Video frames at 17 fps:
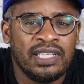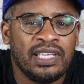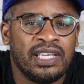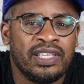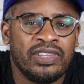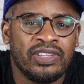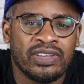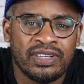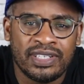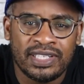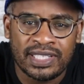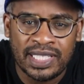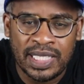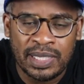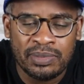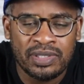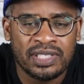and they're going to
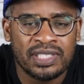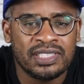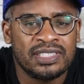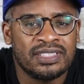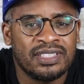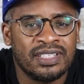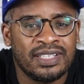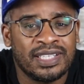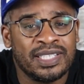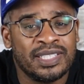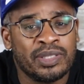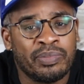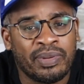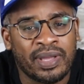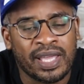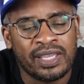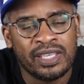keep getting stuck in the
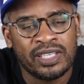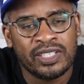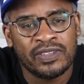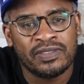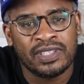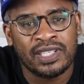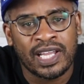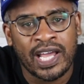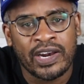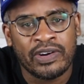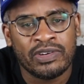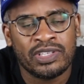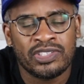back end of the lottery.